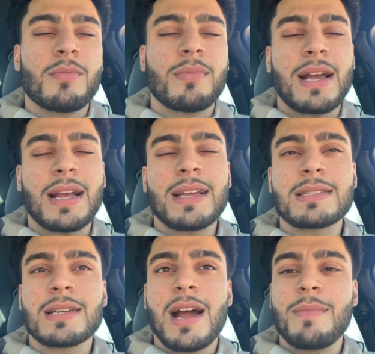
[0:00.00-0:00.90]
I guess
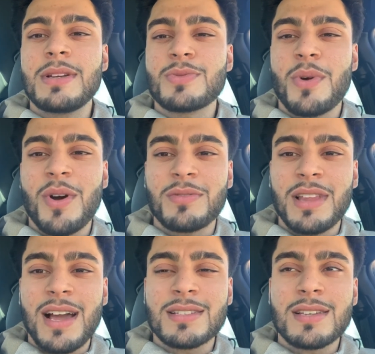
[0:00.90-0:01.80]
the comments were off
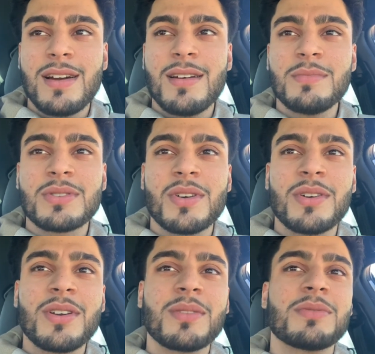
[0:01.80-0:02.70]
last time, so
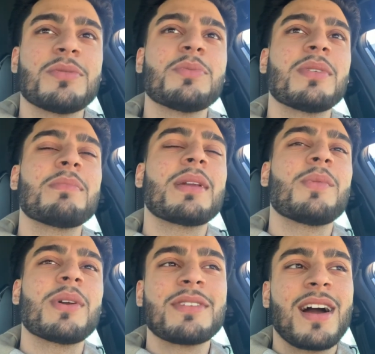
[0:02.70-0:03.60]
if anybody
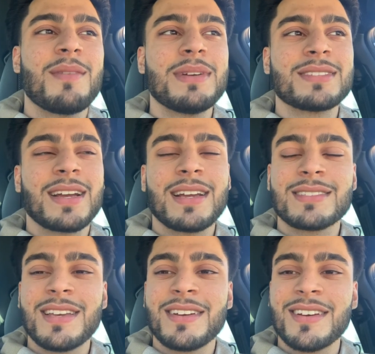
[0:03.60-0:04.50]
wanted comments, I guess
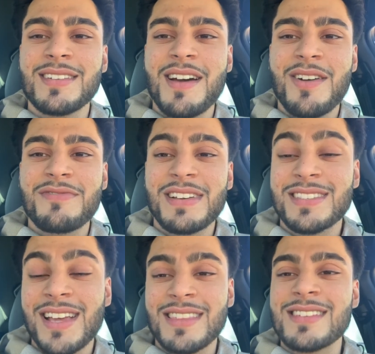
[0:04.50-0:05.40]
they couldn't. I'll fix
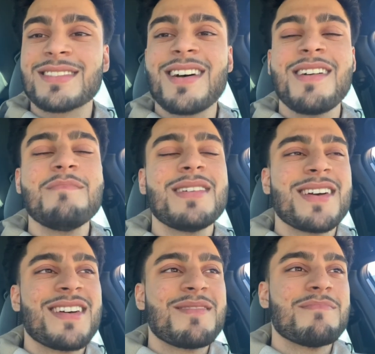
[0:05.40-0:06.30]
that this time.
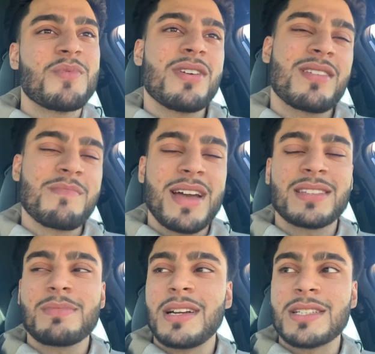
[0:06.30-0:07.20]
Welcome back
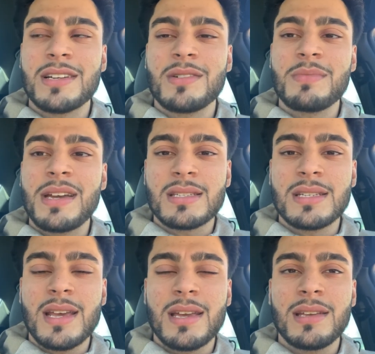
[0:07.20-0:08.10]
to my channel, man.
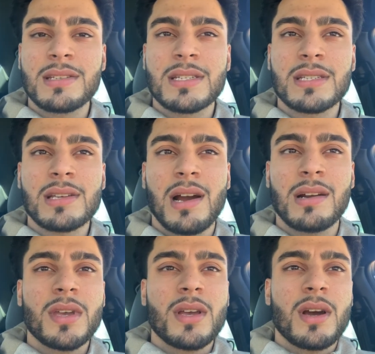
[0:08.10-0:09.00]
Today's just kind
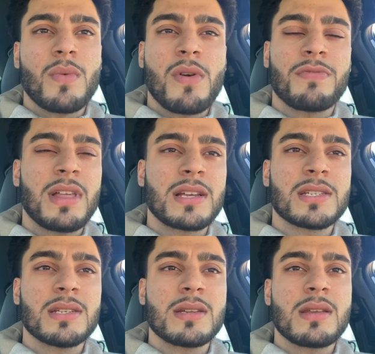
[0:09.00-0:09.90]
of a
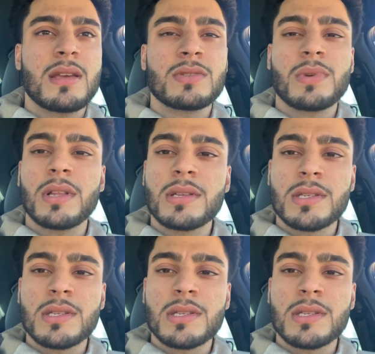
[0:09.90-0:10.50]
reflection as well as a